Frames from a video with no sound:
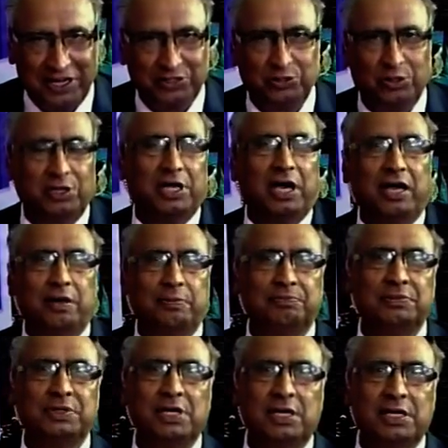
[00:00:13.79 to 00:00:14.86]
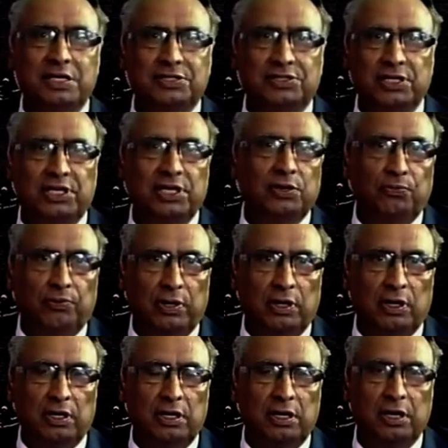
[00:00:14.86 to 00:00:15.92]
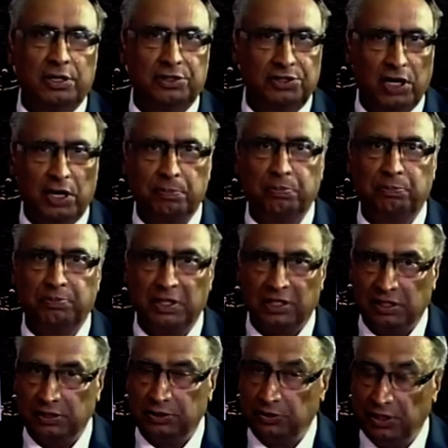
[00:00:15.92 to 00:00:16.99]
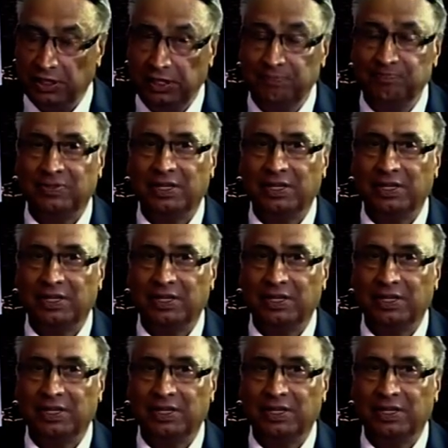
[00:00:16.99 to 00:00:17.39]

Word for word: Actually, I am sitting for Harjab Pangal today.